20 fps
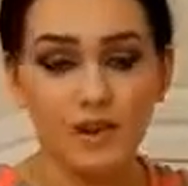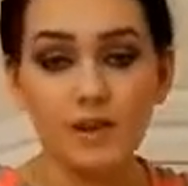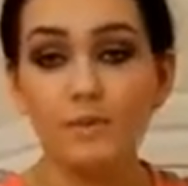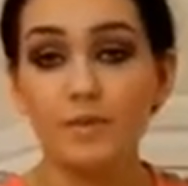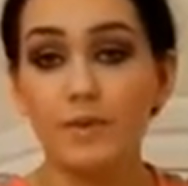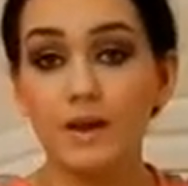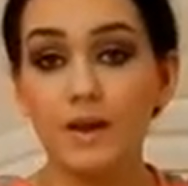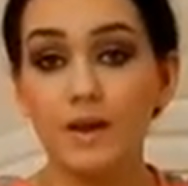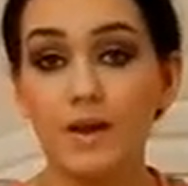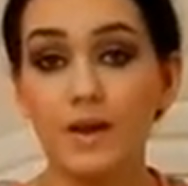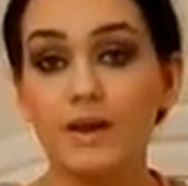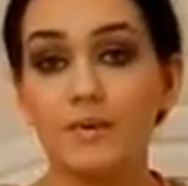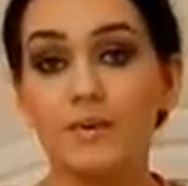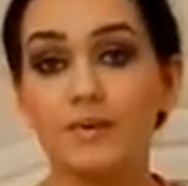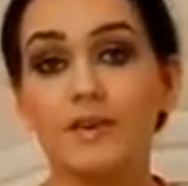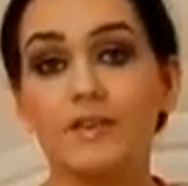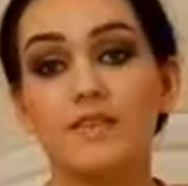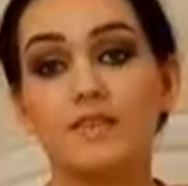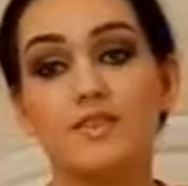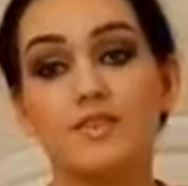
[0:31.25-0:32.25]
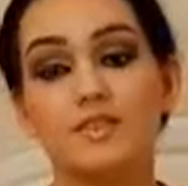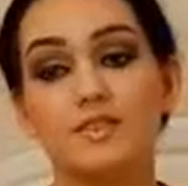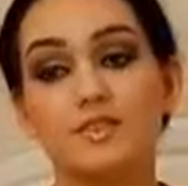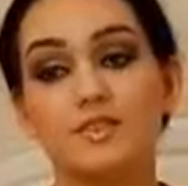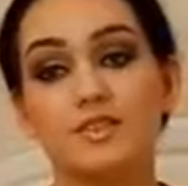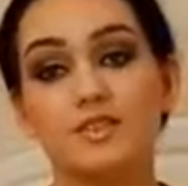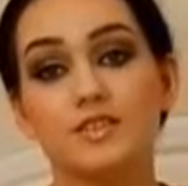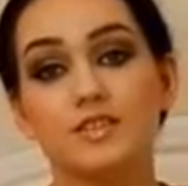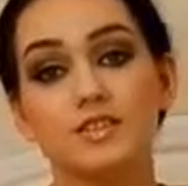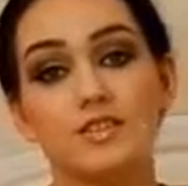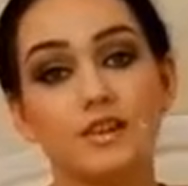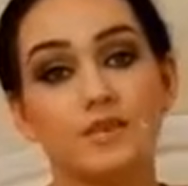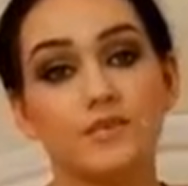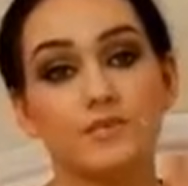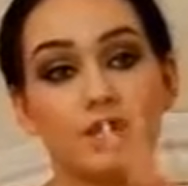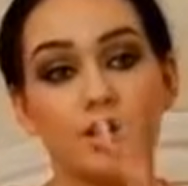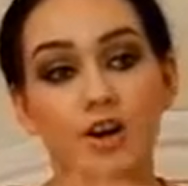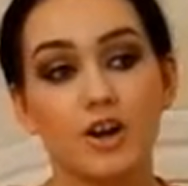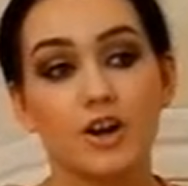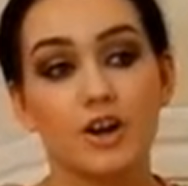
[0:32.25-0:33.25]
But anyway, this is just a
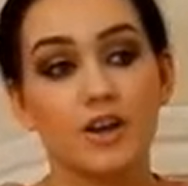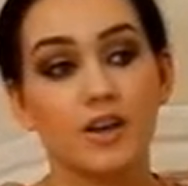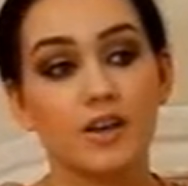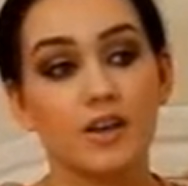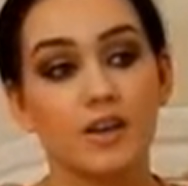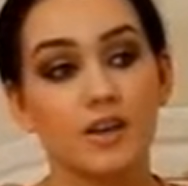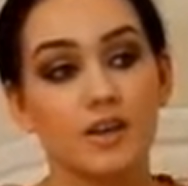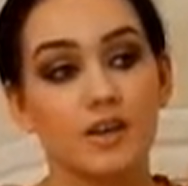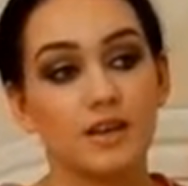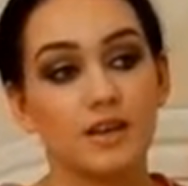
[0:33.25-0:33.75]
very